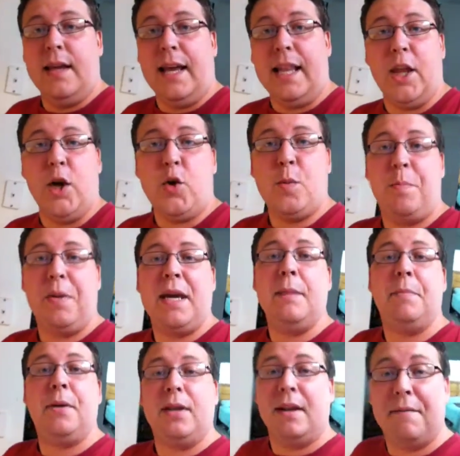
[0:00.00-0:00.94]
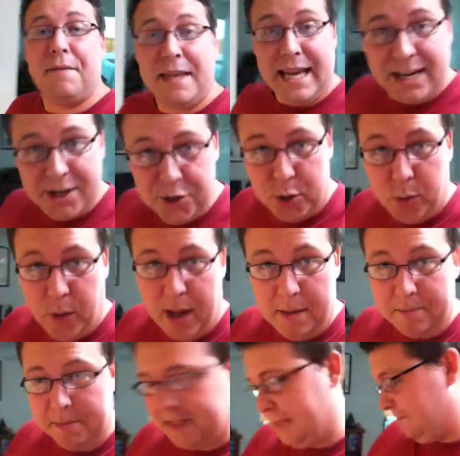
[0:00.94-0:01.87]
Hello, people of the
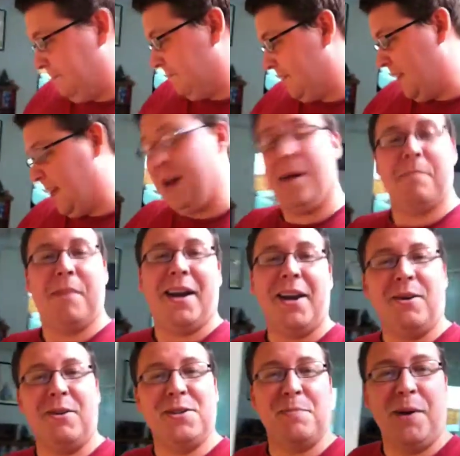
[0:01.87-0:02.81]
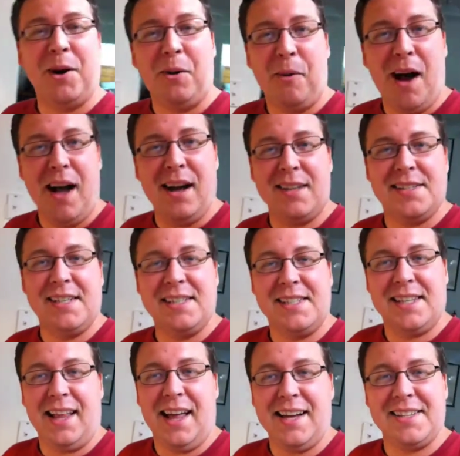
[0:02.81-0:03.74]
interwebs. I know it's been a while
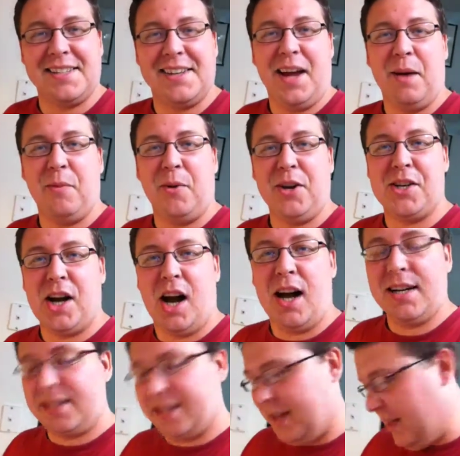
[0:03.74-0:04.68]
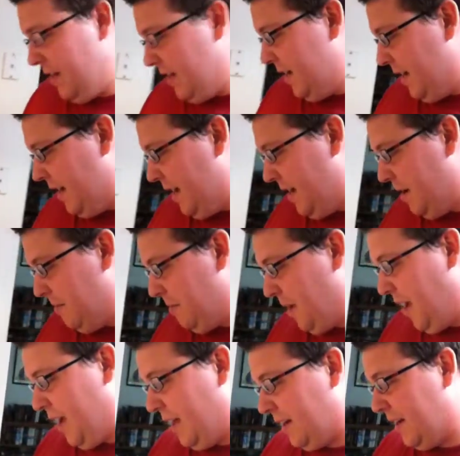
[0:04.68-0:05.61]
since the last time we talked,
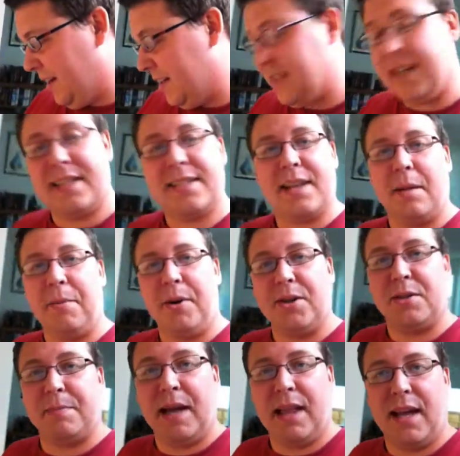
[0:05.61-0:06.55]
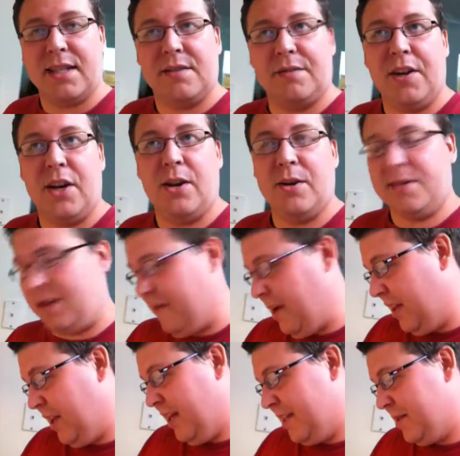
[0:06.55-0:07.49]
and since I posted my last videos, I've
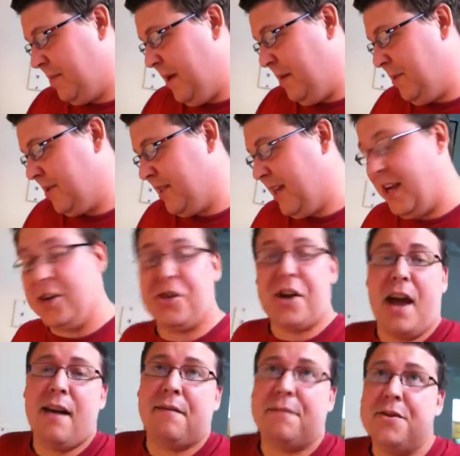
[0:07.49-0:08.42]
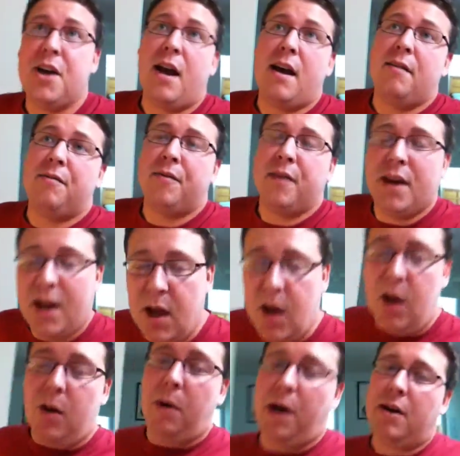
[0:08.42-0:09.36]
had lots of people saying, Jeff,
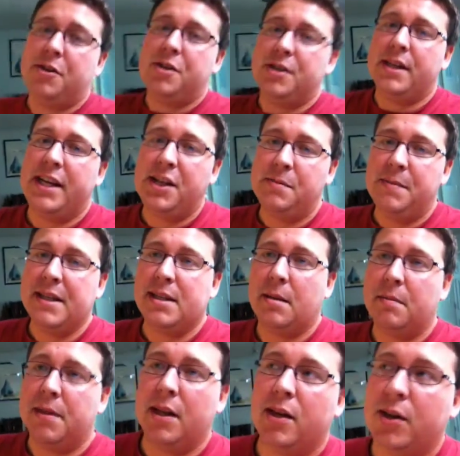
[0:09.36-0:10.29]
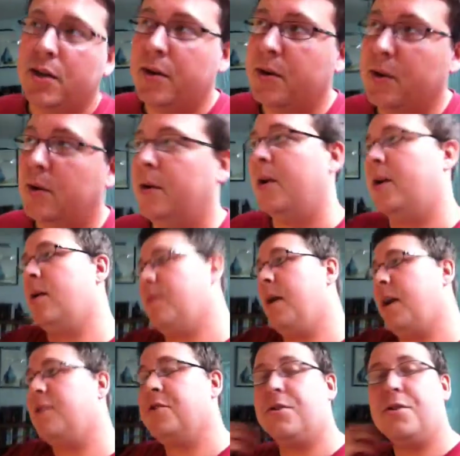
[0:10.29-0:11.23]
why don't you teach me something new? You know,
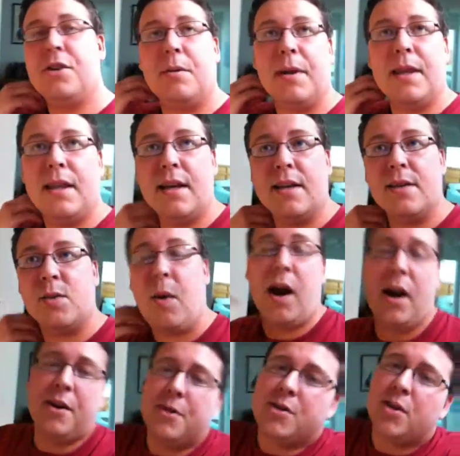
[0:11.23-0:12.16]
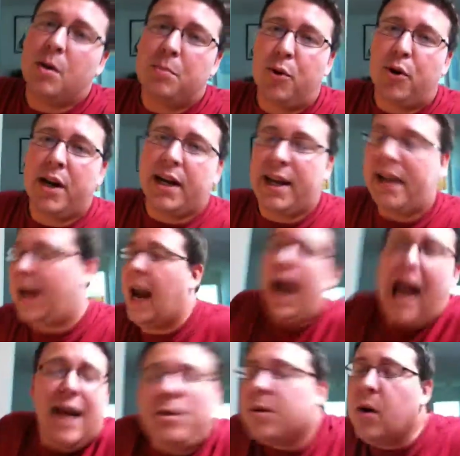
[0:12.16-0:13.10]
why don't you show me this? Why are you so pretty? And
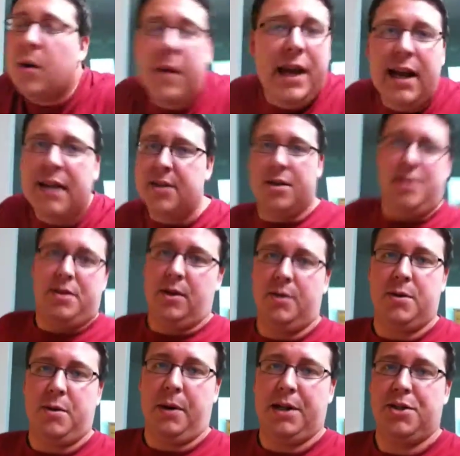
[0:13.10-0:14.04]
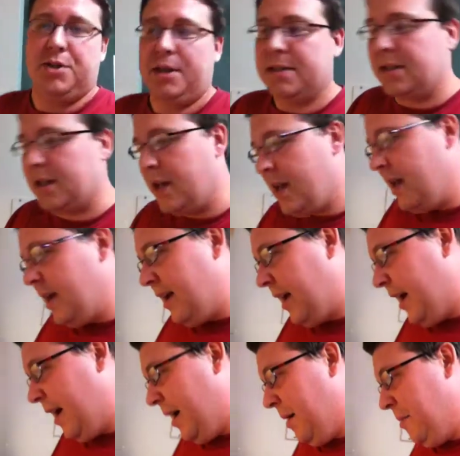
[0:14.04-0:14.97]
I don't know the answers to those questions.
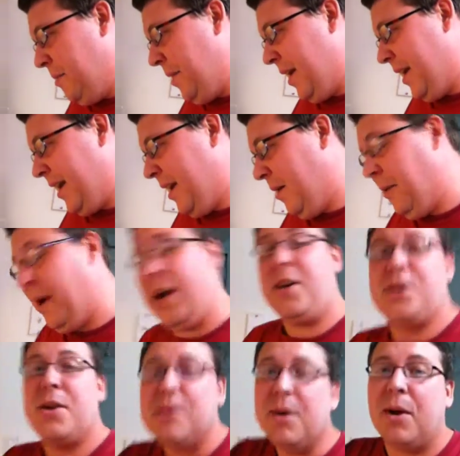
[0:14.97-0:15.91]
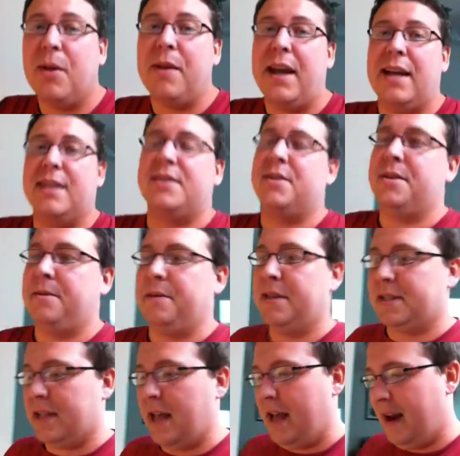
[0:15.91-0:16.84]
But what I do know the answer to
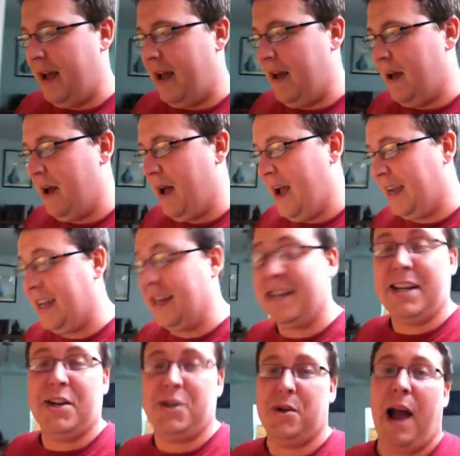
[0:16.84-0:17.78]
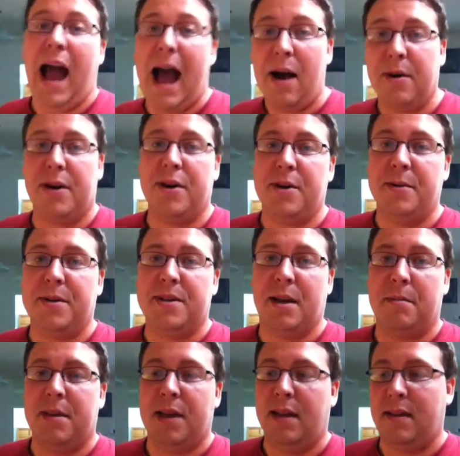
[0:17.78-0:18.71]
is that I can teach you how to do
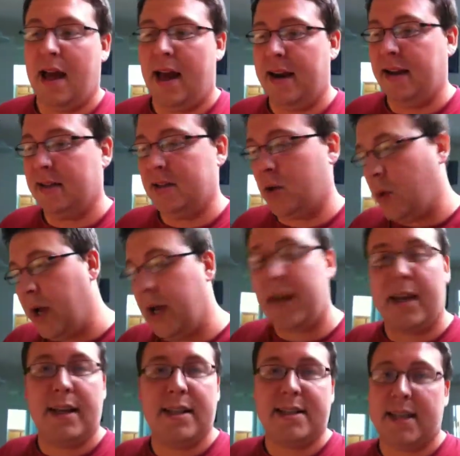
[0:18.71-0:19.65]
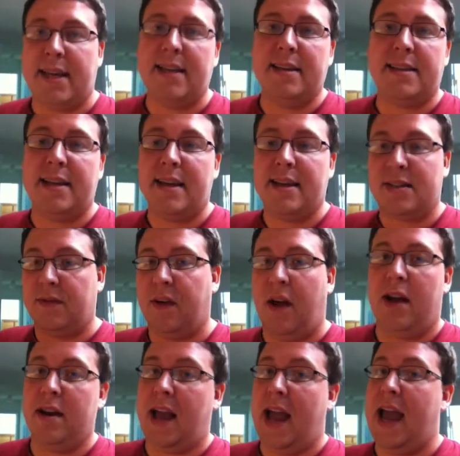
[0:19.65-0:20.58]
something that is quick, it's easy, it's
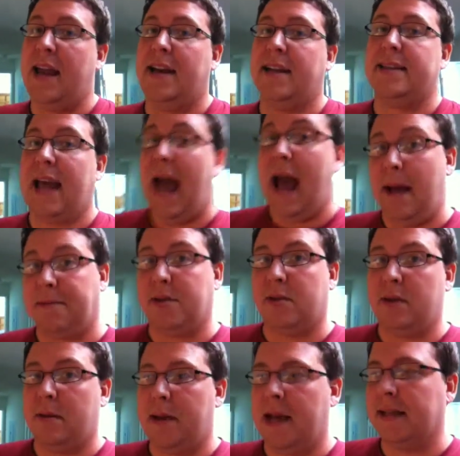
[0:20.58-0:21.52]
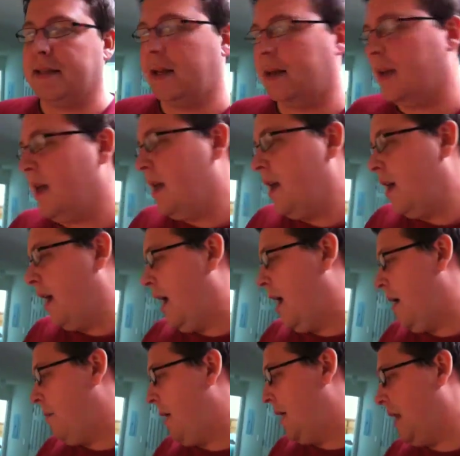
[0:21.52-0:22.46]
fun, and it's absolutely amazing.
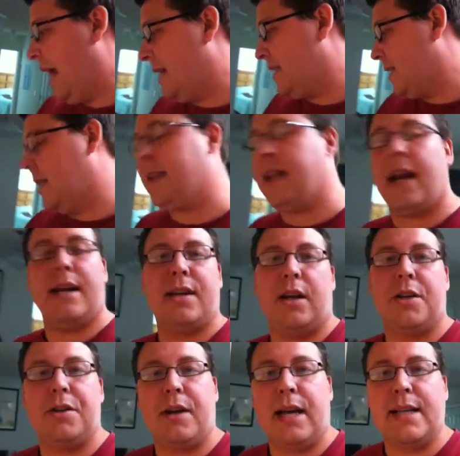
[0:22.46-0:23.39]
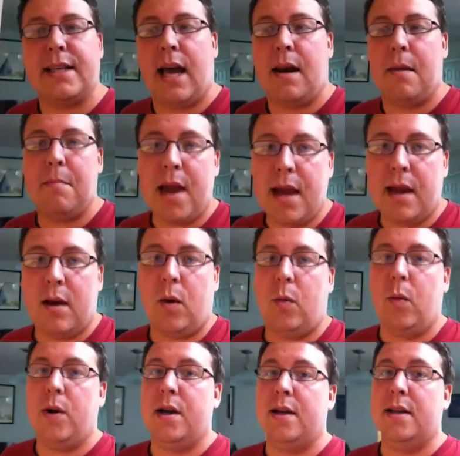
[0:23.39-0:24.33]
My last thing that I taught you guys how to make
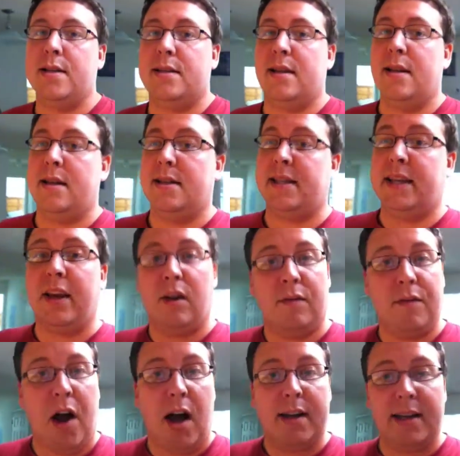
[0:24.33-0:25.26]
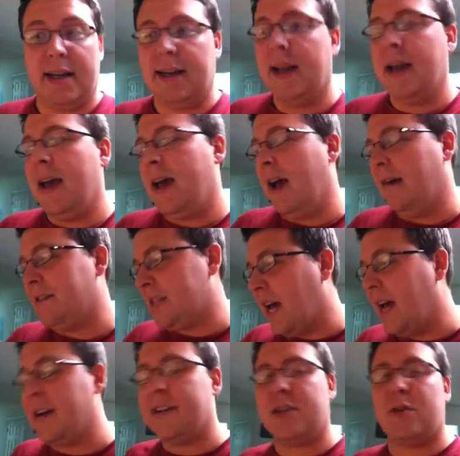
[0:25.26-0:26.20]
was the Skittle vodka. I've
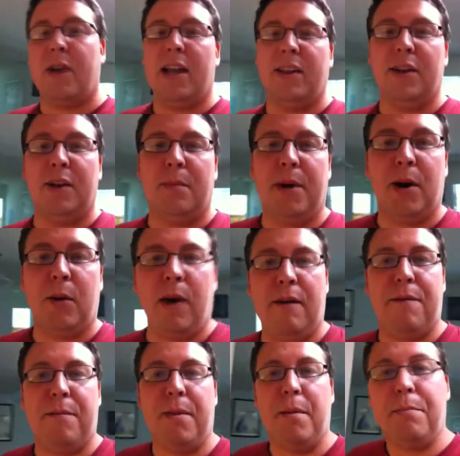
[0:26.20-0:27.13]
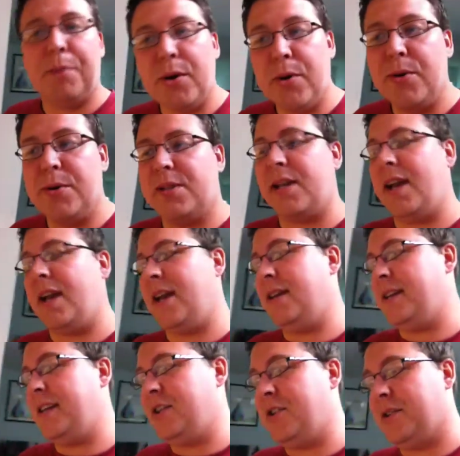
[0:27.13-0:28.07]
decided to stray a little bit away from the booze
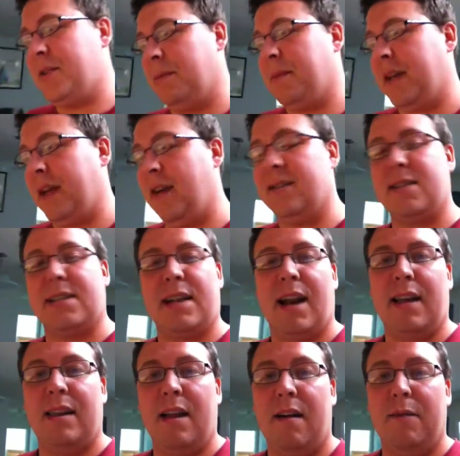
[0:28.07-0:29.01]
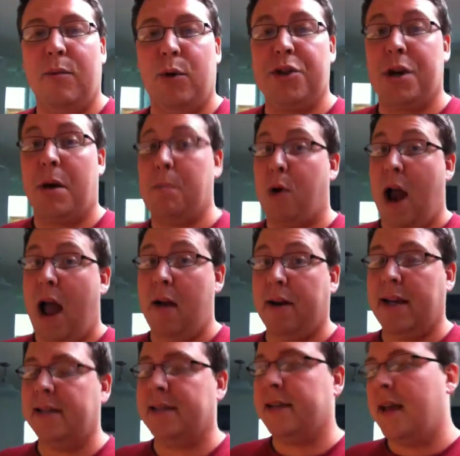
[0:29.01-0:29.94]
and teach you something else that I love, which are
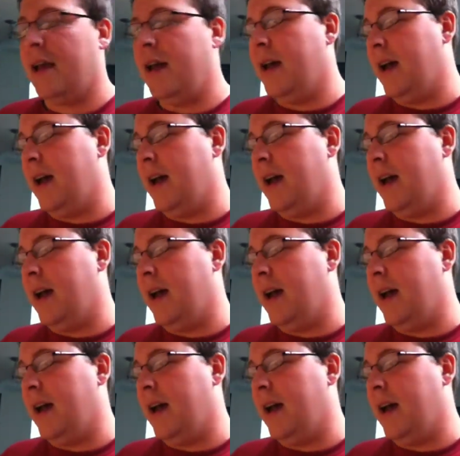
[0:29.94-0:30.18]
brownies.